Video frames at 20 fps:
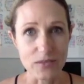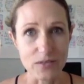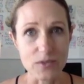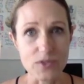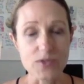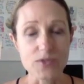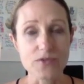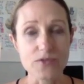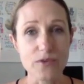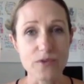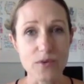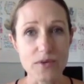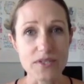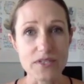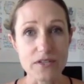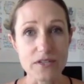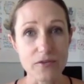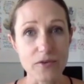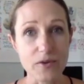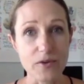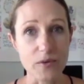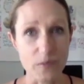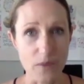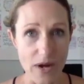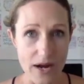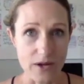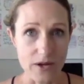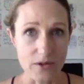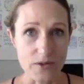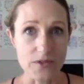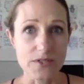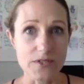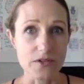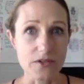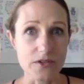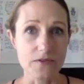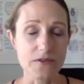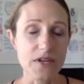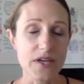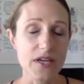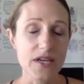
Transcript: which was 4 different rounds of